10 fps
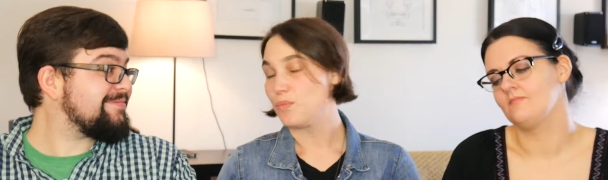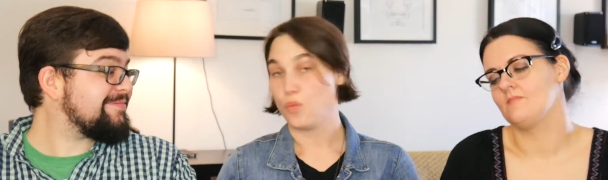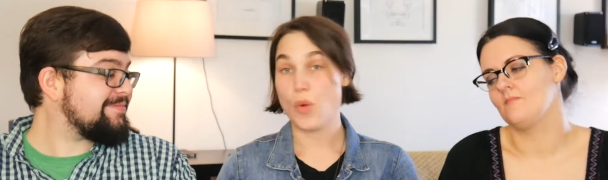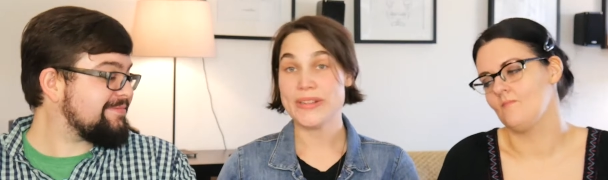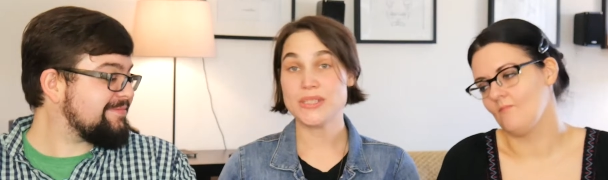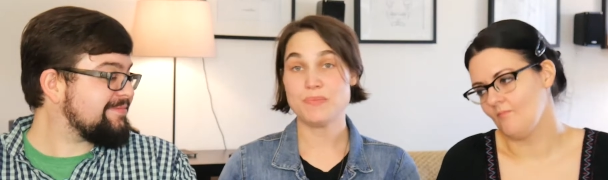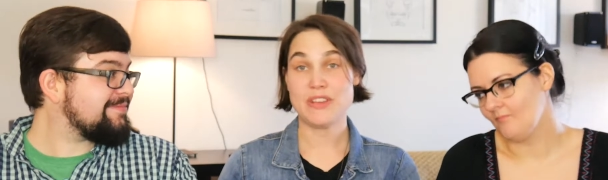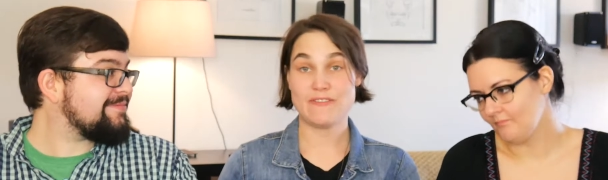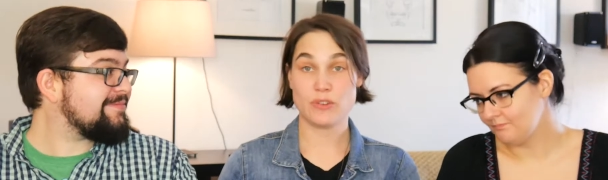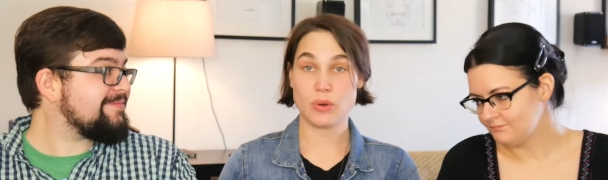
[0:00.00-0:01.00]
Speaker 1: Once
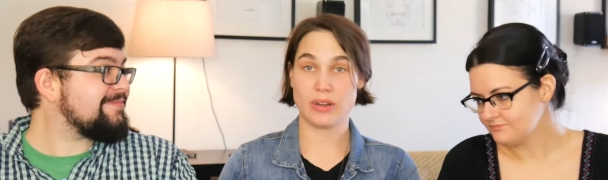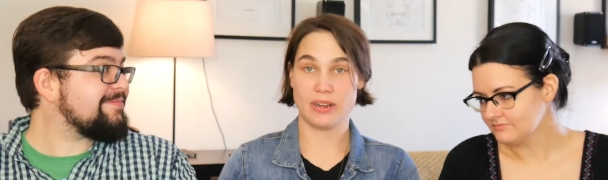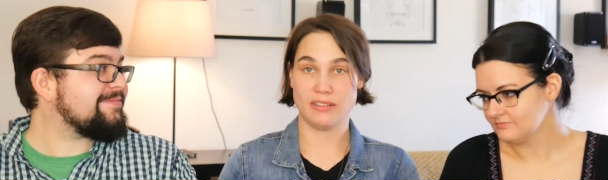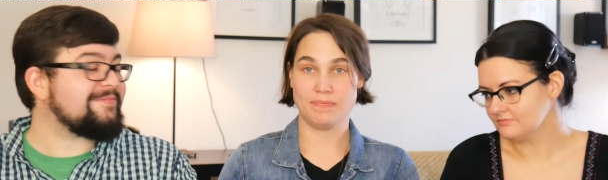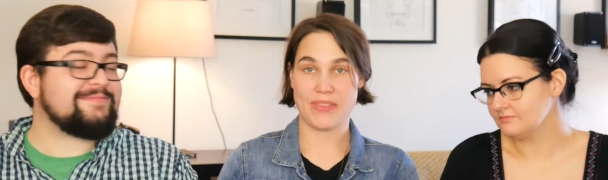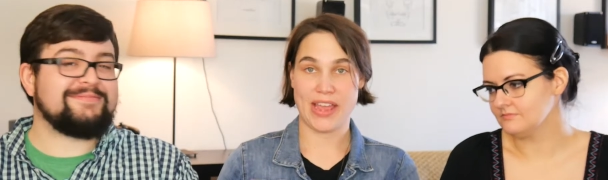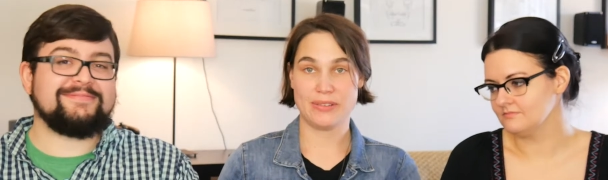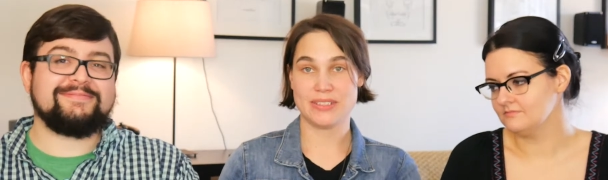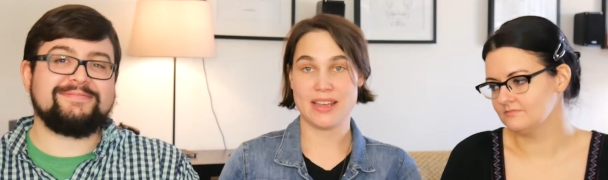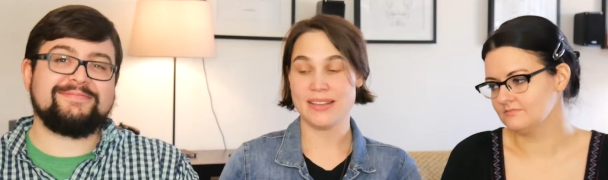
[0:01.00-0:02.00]
before
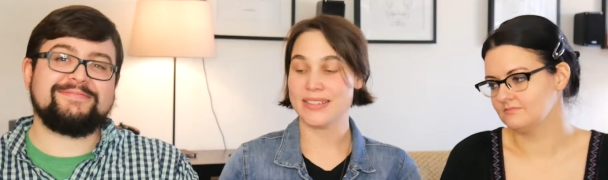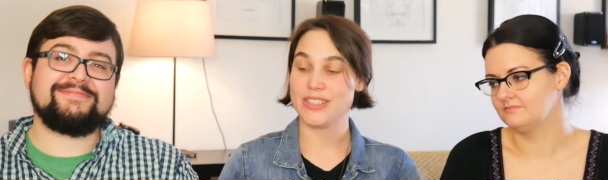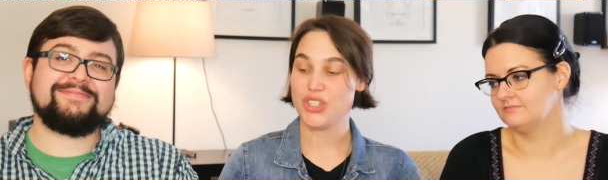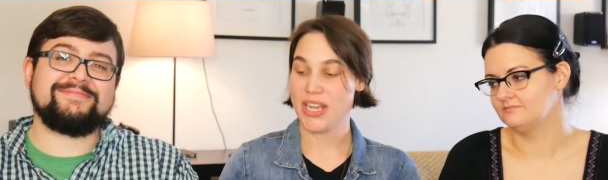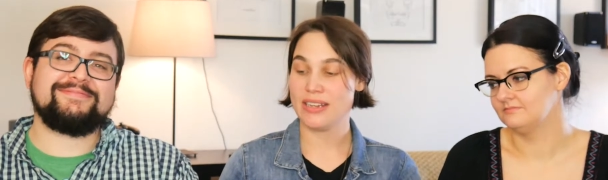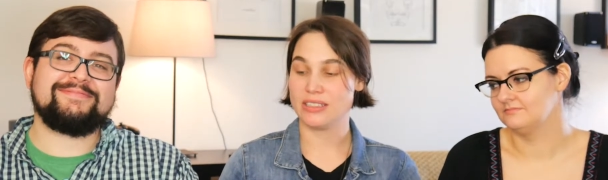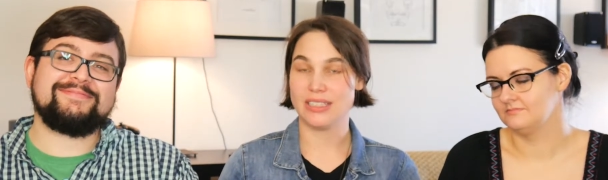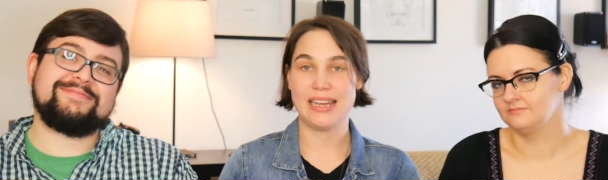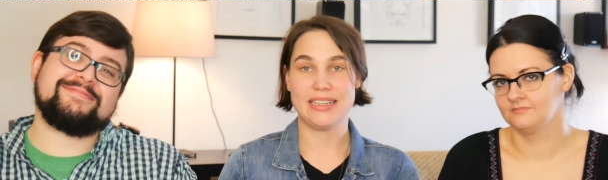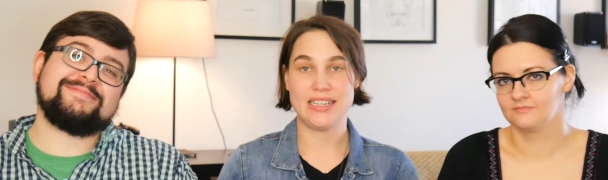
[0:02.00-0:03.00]
I was on this
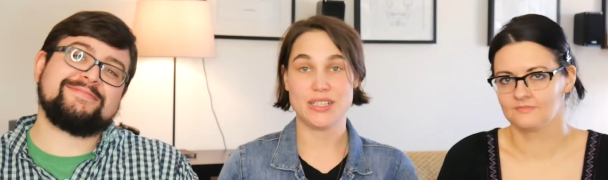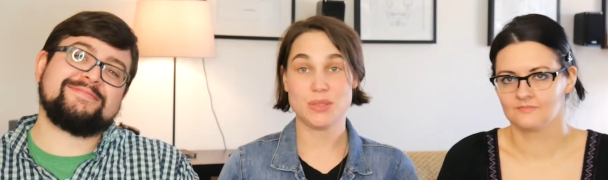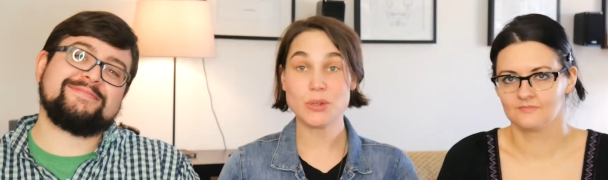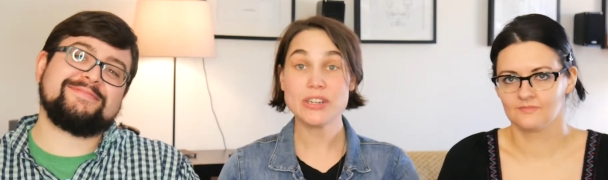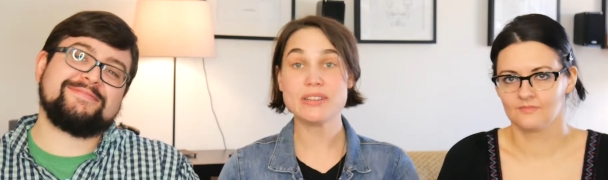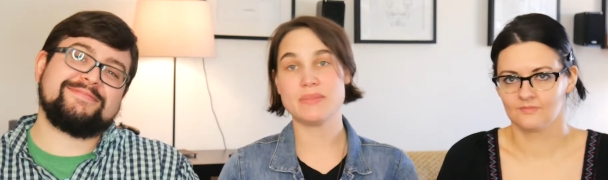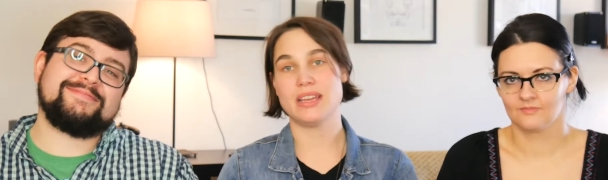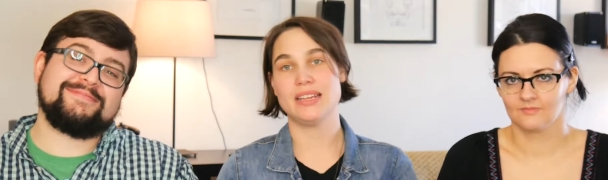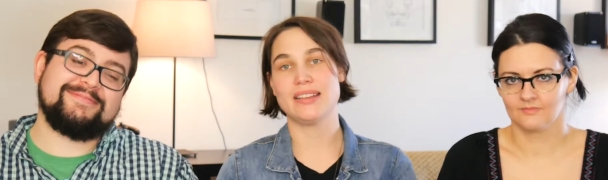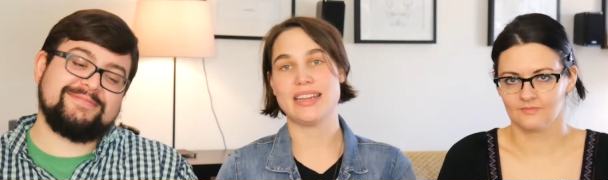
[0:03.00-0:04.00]
channel and he swore to
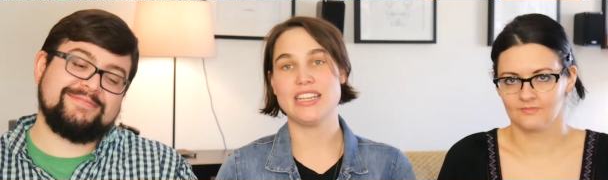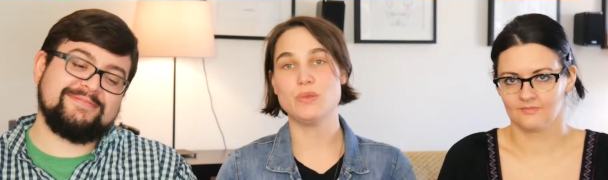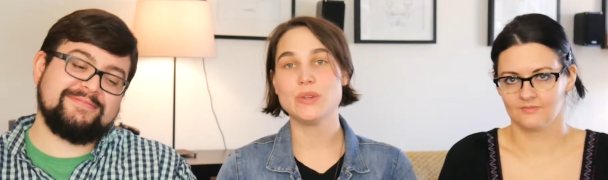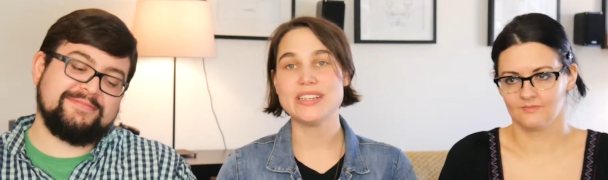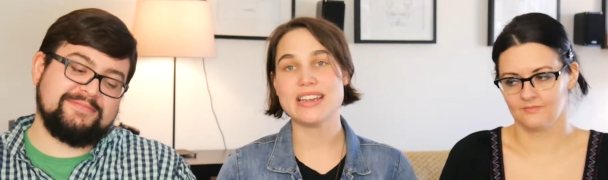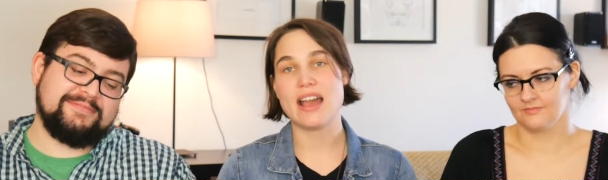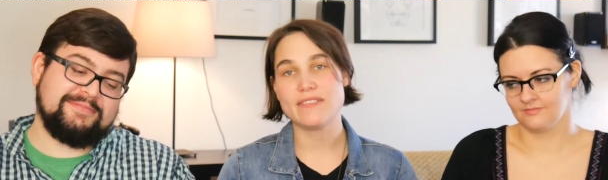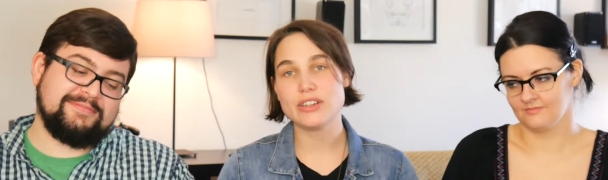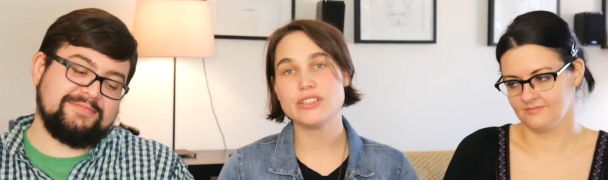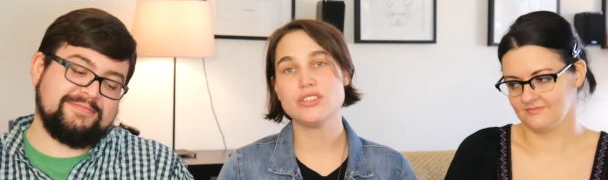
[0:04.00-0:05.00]
me that he would
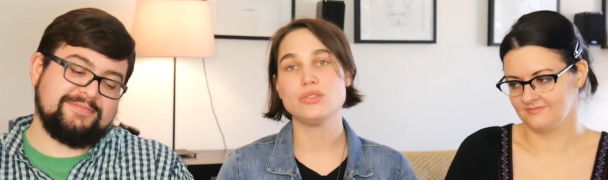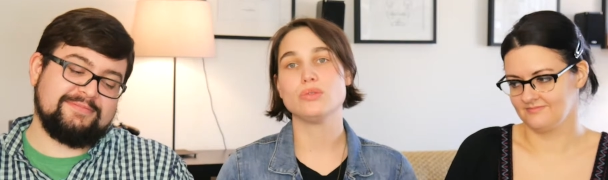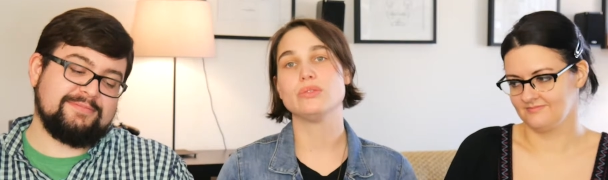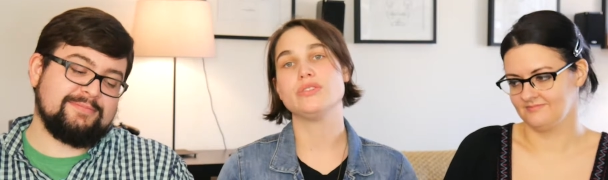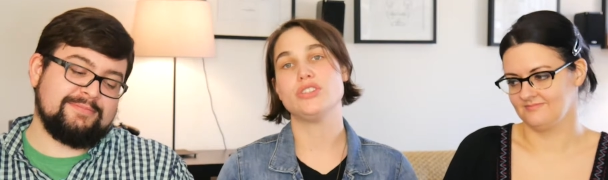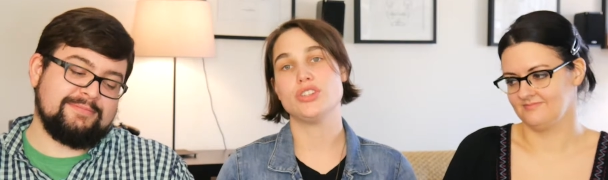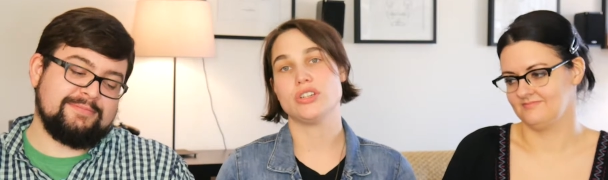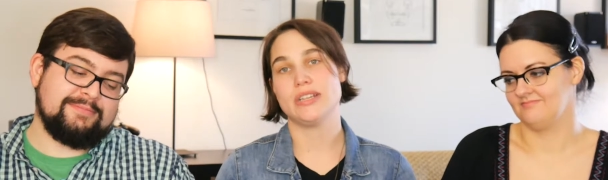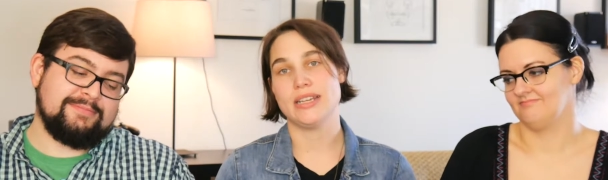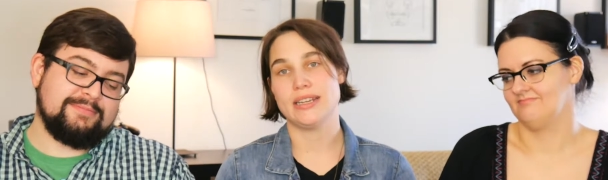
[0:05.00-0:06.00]
never do
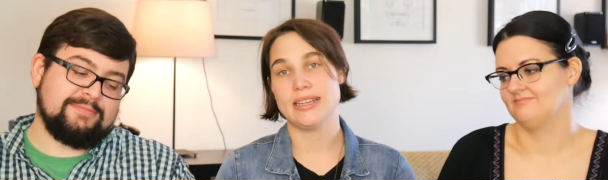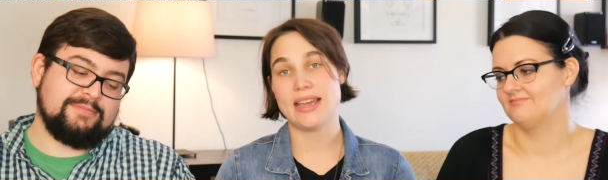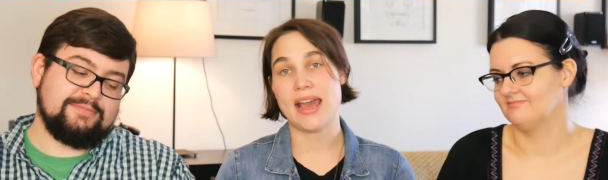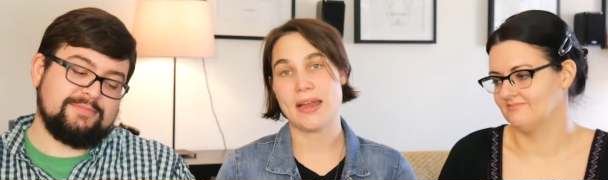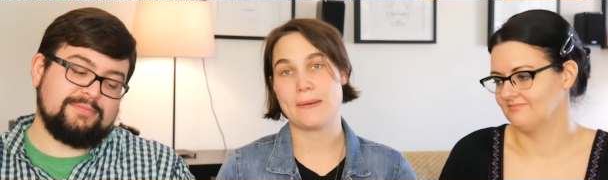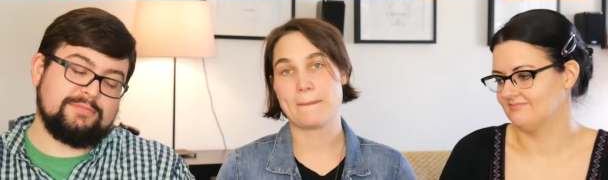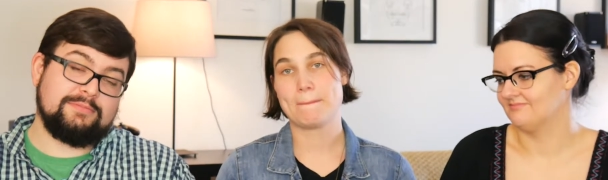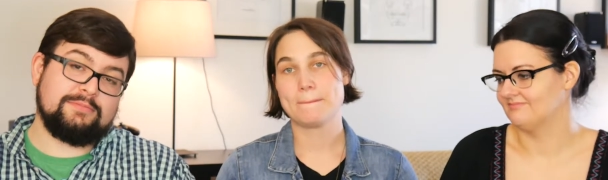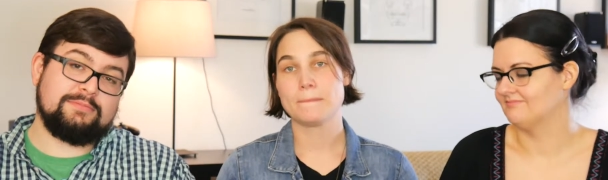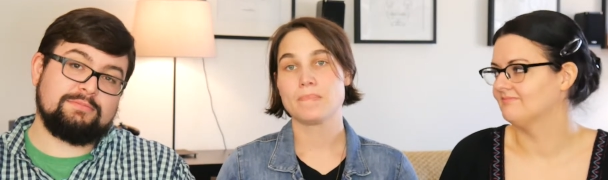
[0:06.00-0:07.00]
durian again.
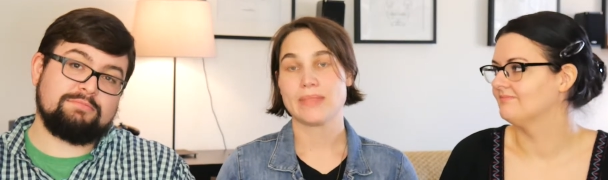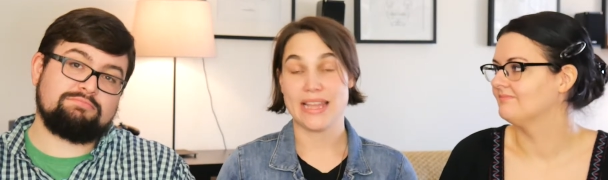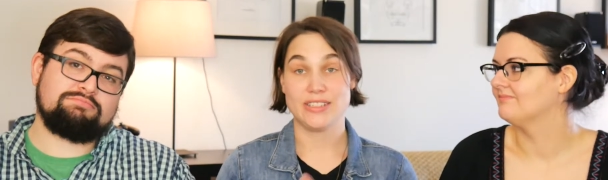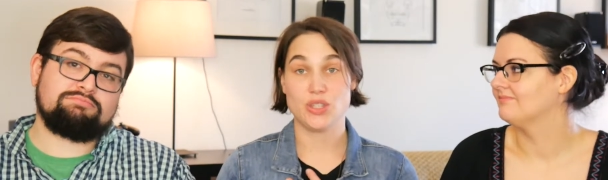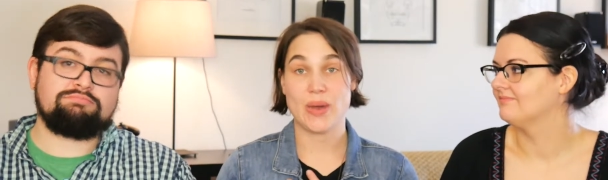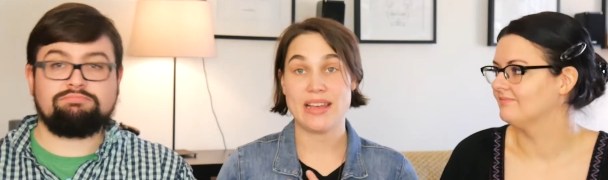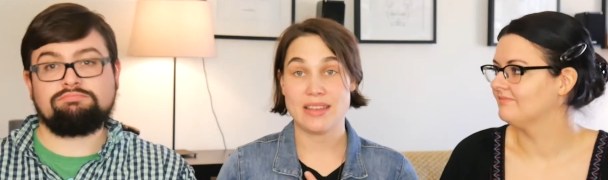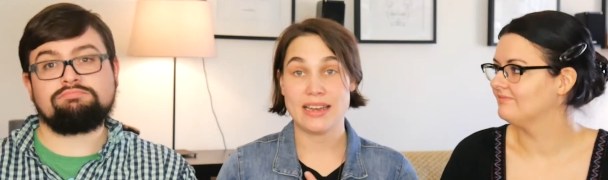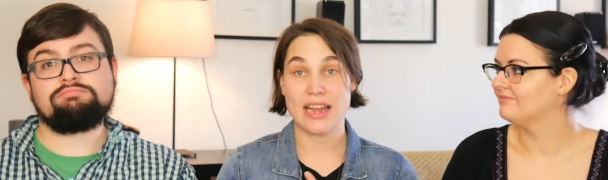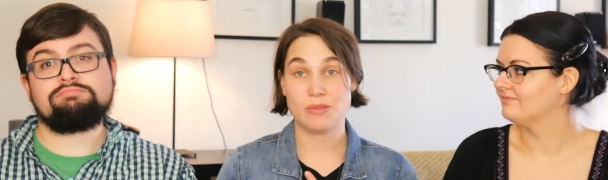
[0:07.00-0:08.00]
And so I
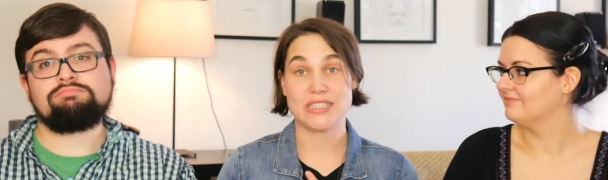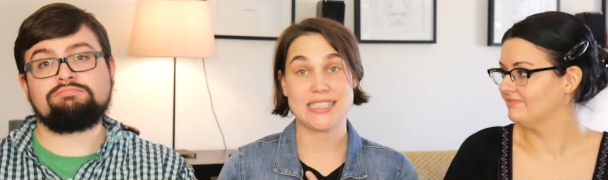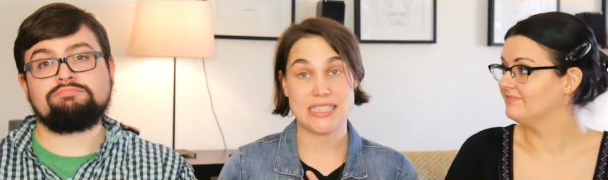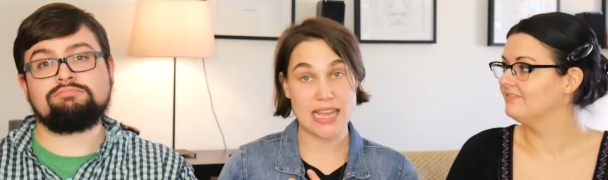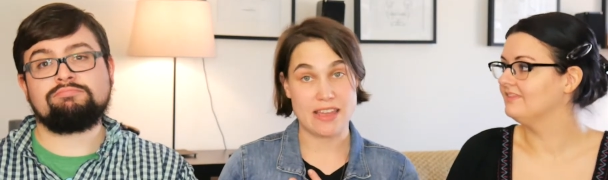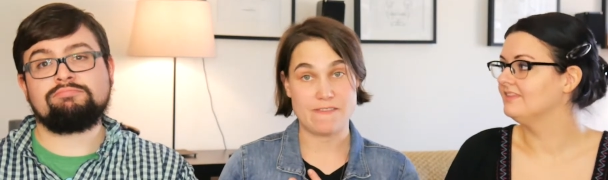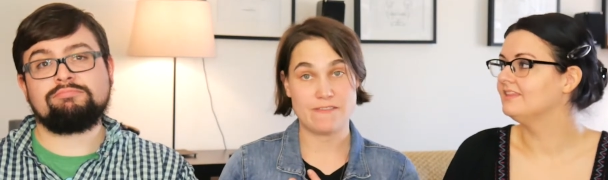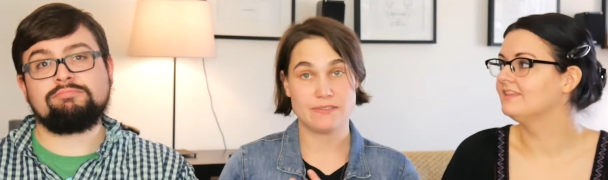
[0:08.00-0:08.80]
thought I was safe.